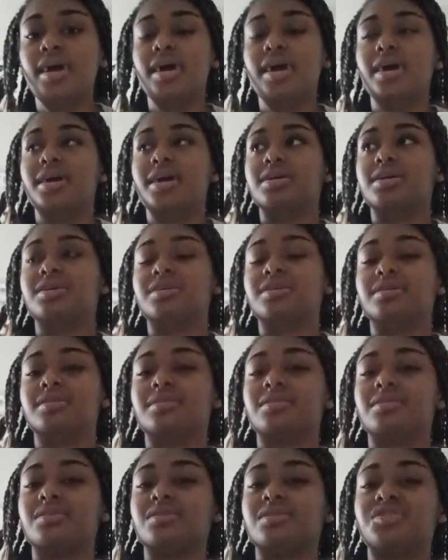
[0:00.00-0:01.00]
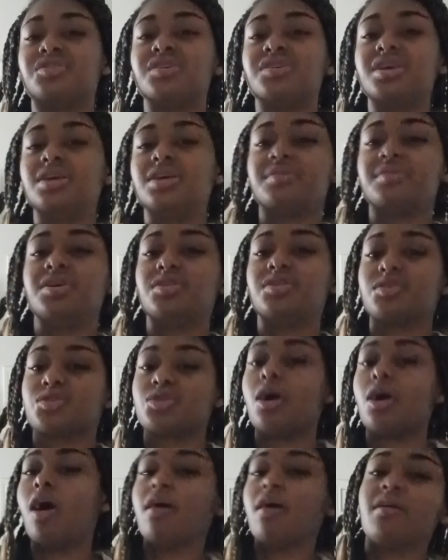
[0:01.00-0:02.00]
And she keeps either
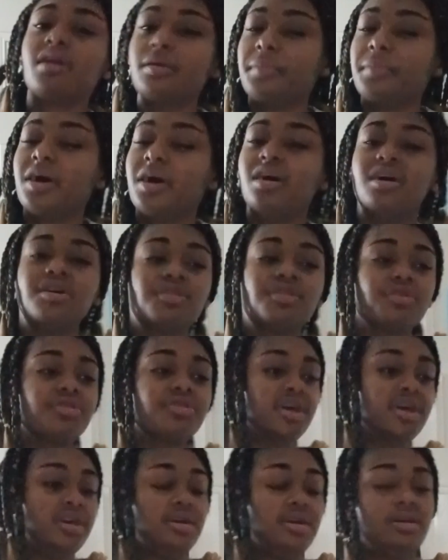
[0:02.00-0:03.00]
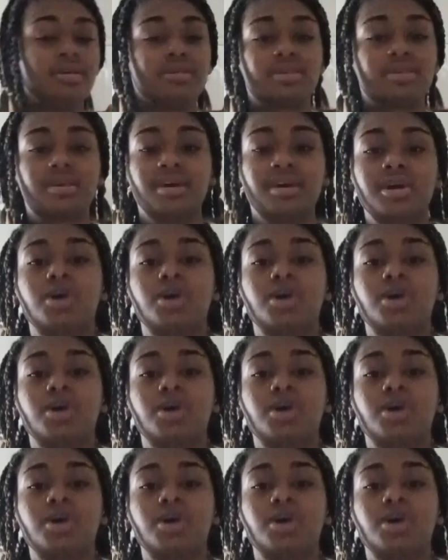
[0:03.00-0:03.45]
talking about other things,